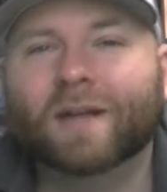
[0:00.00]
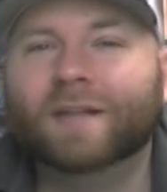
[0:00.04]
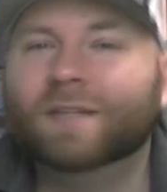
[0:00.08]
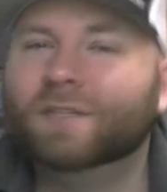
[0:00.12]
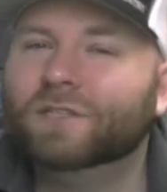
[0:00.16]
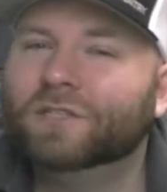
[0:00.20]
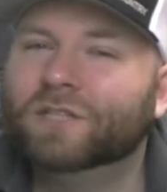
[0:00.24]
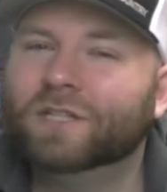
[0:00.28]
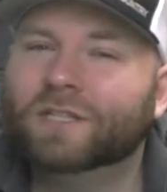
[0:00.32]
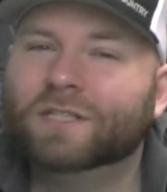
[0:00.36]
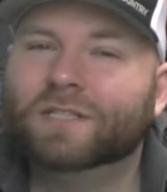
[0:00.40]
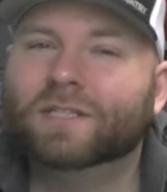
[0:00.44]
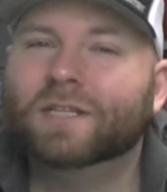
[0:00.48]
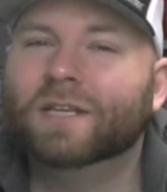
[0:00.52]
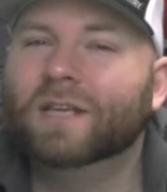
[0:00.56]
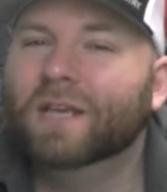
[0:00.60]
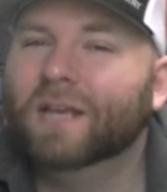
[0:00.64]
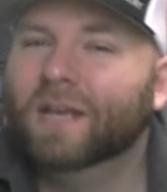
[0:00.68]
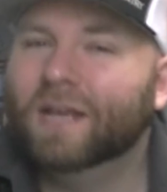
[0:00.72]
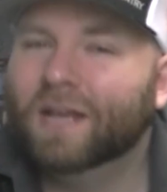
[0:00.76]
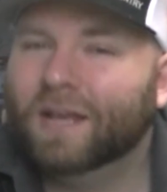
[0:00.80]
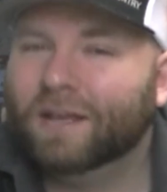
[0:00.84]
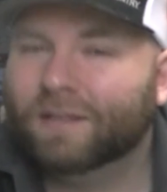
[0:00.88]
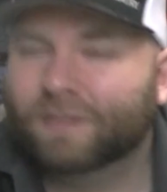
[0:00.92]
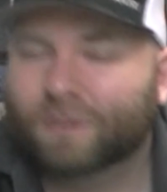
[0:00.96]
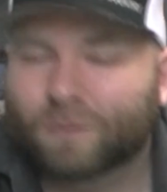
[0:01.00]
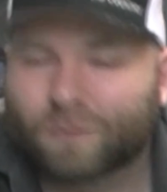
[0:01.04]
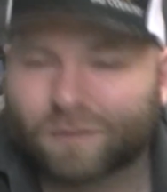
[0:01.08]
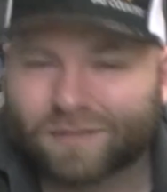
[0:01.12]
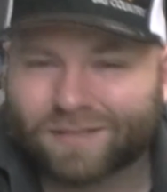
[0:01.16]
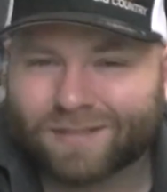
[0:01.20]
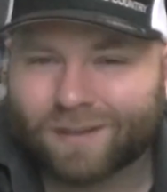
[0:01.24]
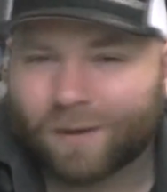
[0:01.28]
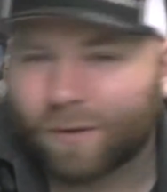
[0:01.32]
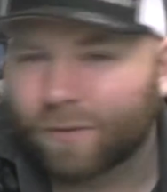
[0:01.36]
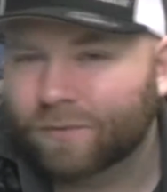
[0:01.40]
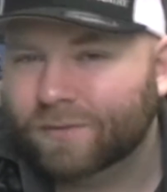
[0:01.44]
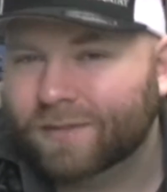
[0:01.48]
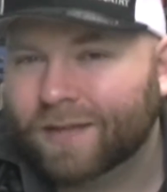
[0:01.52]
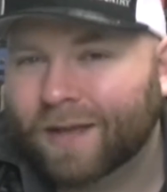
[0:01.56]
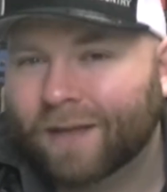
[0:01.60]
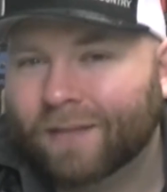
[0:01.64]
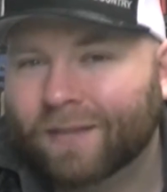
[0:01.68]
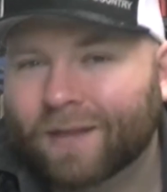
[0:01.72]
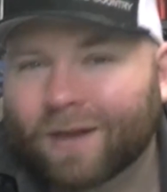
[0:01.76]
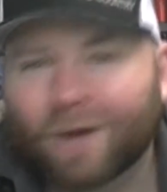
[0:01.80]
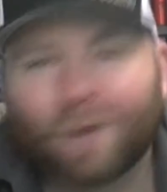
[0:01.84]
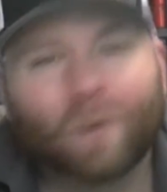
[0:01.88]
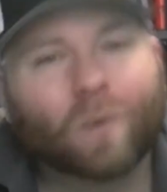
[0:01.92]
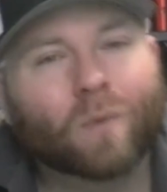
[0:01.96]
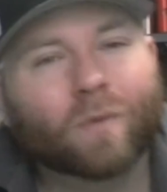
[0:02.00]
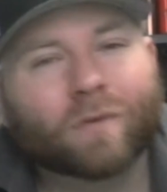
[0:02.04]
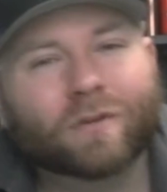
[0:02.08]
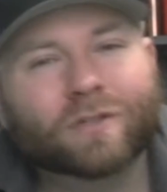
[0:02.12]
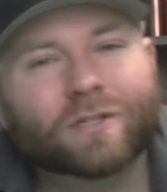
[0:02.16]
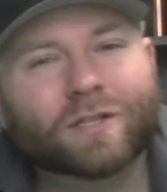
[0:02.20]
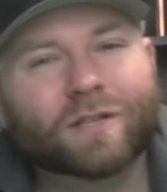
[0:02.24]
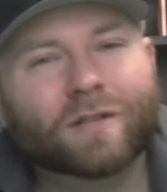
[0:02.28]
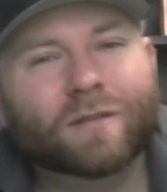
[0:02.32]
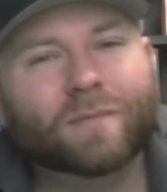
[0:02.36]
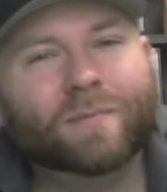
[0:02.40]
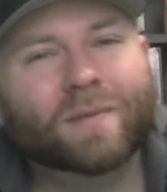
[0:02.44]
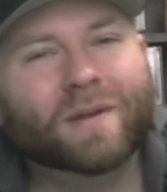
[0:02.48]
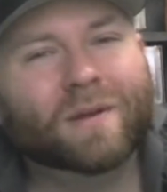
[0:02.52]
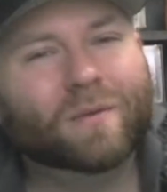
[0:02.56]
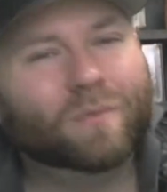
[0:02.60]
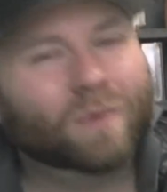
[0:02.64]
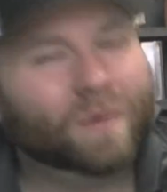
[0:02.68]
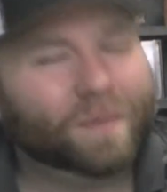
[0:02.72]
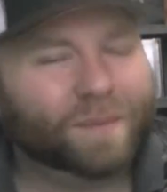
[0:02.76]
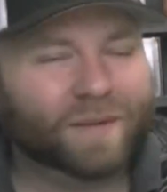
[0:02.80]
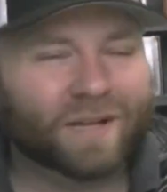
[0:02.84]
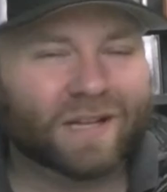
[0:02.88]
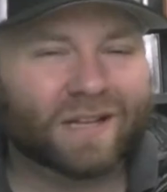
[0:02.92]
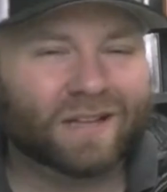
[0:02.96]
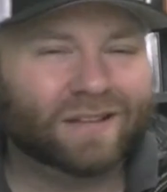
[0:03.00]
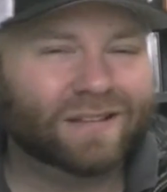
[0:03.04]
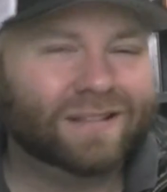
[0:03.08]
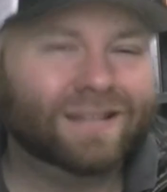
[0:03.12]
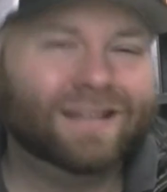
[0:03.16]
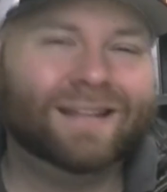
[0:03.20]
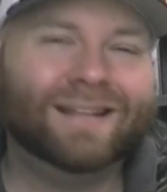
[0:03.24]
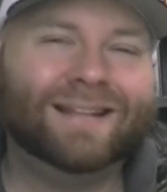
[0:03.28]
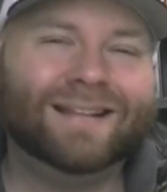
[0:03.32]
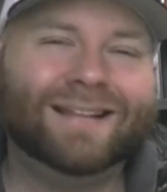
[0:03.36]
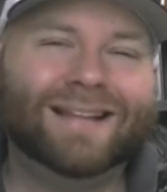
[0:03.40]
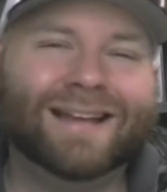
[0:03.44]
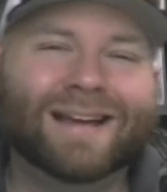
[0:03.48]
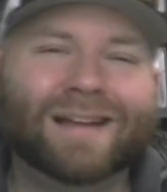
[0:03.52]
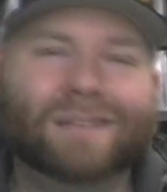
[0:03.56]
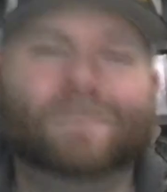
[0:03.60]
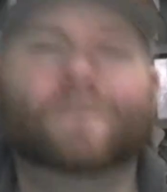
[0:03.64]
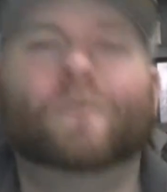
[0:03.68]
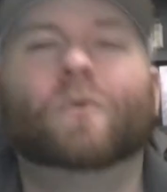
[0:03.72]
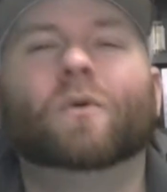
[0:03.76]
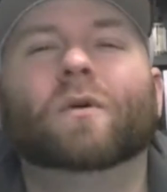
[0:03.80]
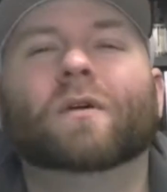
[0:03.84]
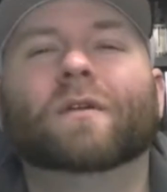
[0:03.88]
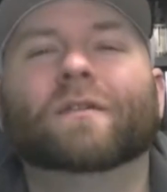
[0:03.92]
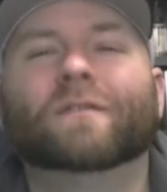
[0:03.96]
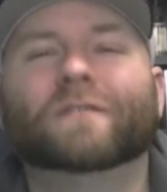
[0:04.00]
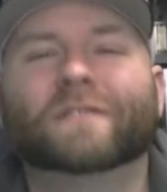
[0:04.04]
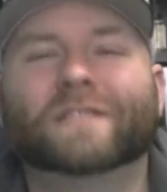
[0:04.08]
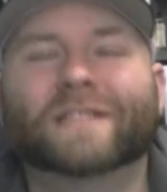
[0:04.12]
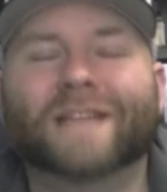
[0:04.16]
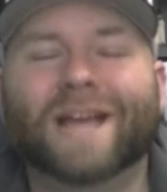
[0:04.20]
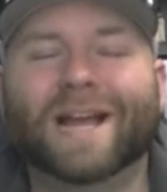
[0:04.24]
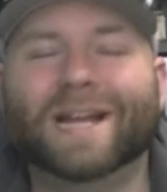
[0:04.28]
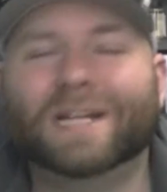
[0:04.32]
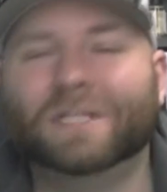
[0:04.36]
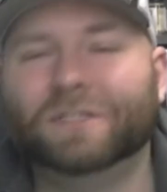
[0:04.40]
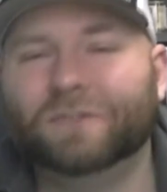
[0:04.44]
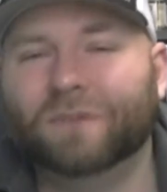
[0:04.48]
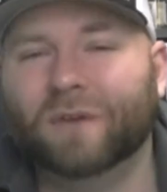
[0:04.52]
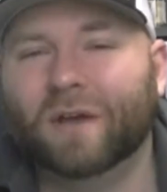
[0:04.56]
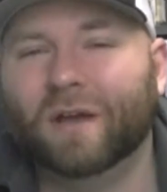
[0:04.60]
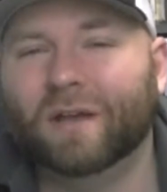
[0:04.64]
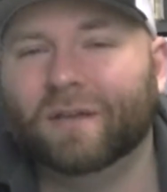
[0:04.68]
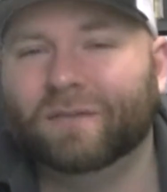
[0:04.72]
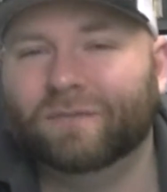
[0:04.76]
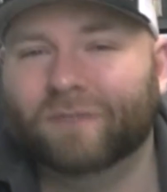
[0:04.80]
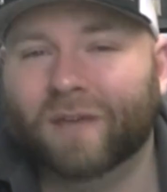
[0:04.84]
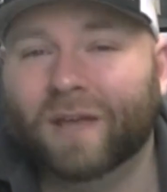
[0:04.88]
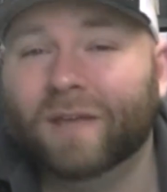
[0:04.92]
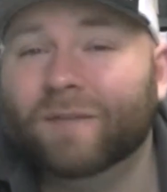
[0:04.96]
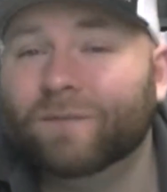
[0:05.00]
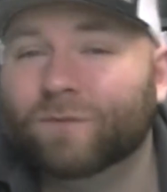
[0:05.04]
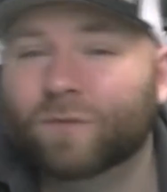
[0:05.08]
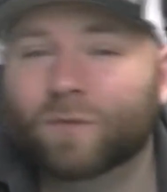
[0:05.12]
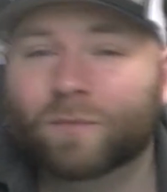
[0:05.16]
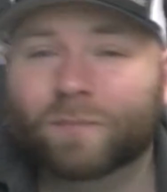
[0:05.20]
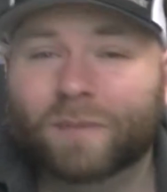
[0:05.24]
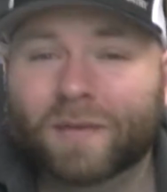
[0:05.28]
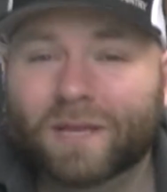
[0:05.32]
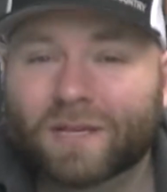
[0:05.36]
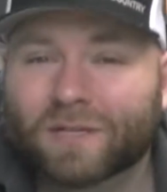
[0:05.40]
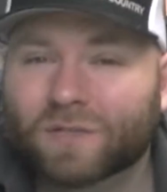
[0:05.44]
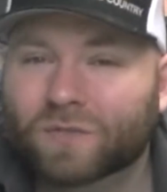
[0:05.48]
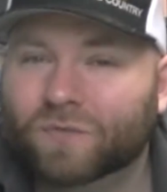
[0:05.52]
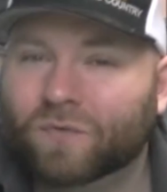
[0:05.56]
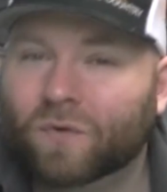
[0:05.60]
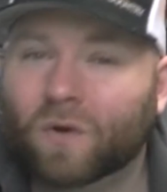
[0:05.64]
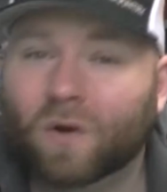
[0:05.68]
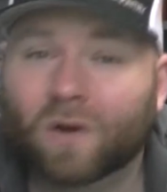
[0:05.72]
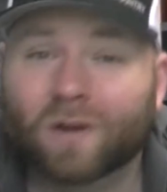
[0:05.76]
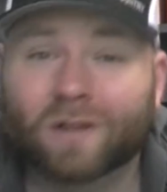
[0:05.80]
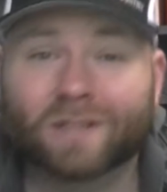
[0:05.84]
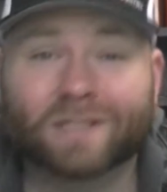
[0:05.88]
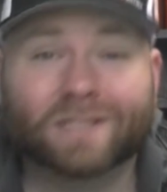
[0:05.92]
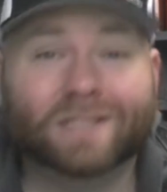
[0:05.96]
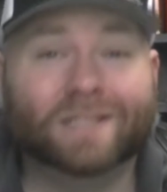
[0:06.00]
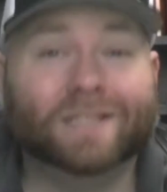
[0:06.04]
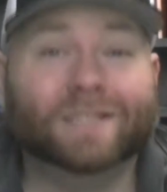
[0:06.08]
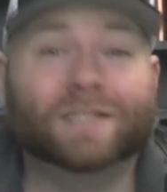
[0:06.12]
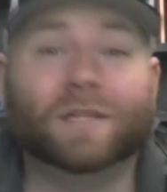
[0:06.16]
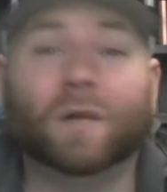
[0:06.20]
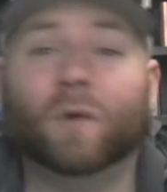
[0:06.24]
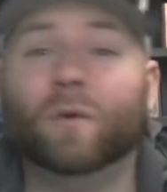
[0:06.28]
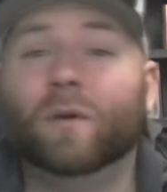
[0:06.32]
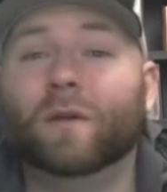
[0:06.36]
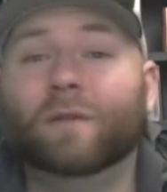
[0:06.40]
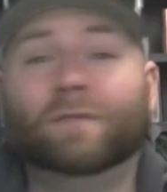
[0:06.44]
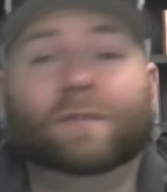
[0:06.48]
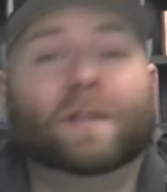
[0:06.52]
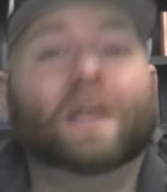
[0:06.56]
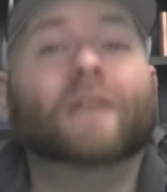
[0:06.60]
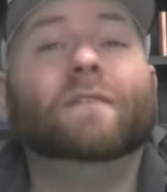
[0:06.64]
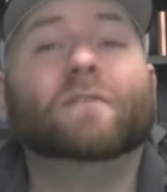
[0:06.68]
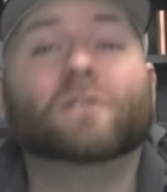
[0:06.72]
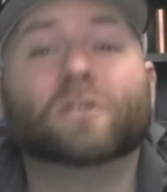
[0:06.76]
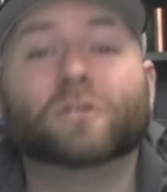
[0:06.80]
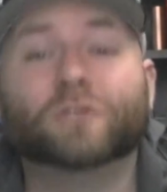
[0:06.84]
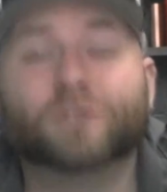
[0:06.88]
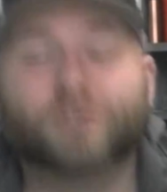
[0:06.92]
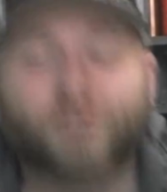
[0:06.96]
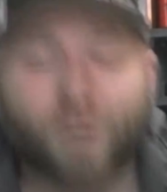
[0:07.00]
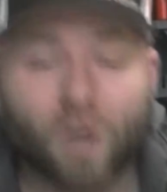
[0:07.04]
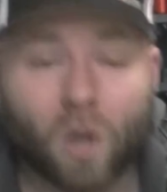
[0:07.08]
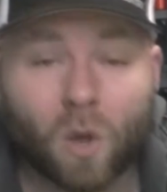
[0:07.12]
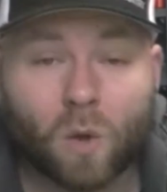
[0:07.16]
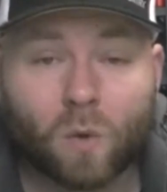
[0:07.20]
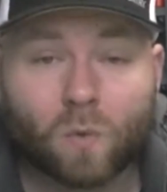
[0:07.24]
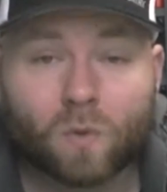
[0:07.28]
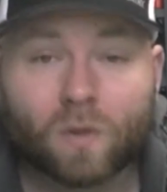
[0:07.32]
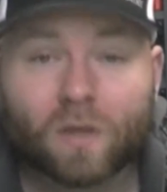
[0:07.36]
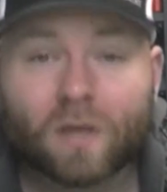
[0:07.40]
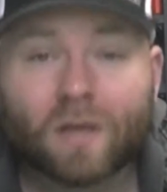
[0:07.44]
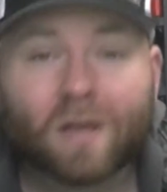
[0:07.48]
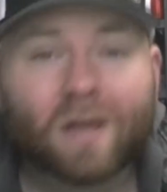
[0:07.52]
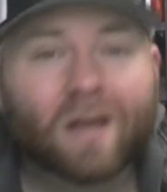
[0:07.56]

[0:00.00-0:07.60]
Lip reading: It's just, if they would have toned down that orange a little bit, it would have been a lot more of a satisfying vape for me as far as the donut flavors go.